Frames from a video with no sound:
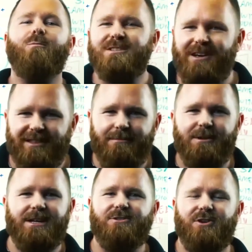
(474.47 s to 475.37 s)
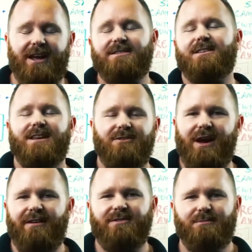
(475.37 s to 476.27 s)
almost unlimited chances that
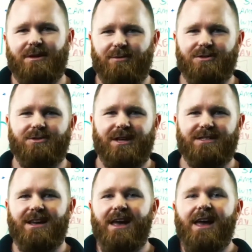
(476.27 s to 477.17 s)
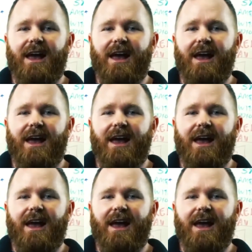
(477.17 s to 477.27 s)
you have to be able to do this.